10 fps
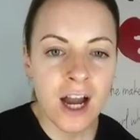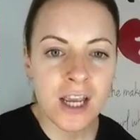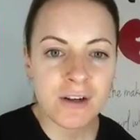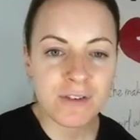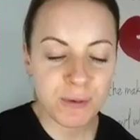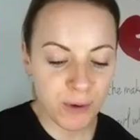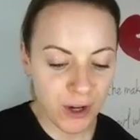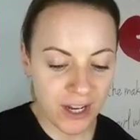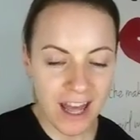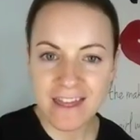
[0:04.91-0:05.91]
Hi
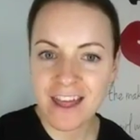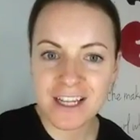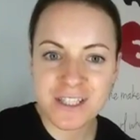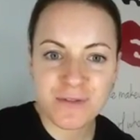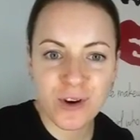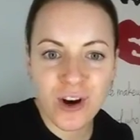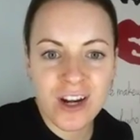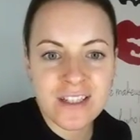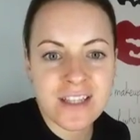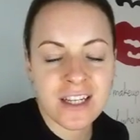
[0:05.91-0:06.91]
everyone, and thanks for
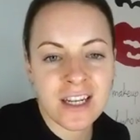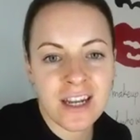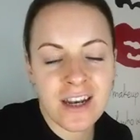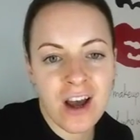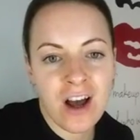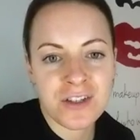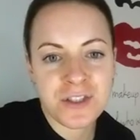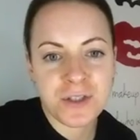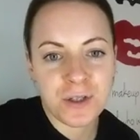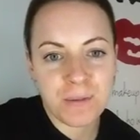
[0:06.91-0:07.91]
signing in
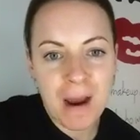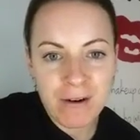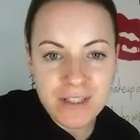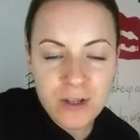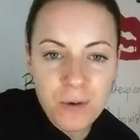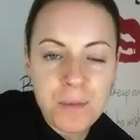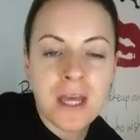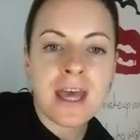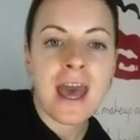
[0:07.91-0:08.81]
onto Periscope.